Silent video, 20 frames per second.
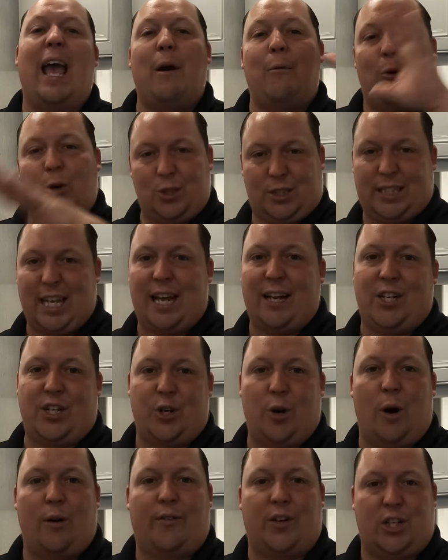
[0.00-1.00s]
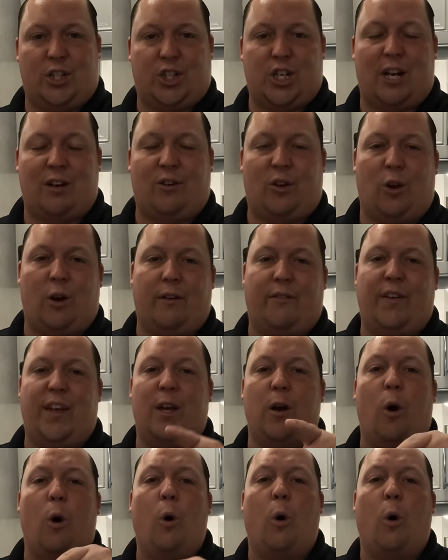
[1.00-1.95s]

and we'll send you over to General RV.